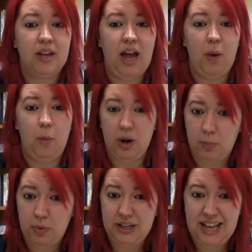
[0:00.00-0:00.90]
And what I'm
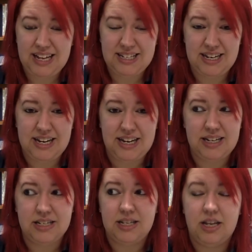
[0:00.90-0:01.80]
realizing
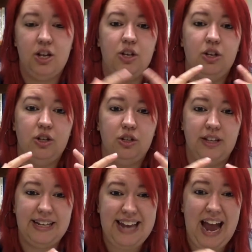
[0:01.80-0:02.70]
is the
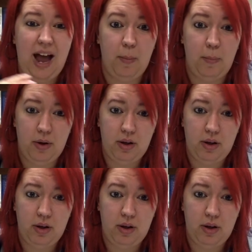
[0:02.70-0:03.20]
gap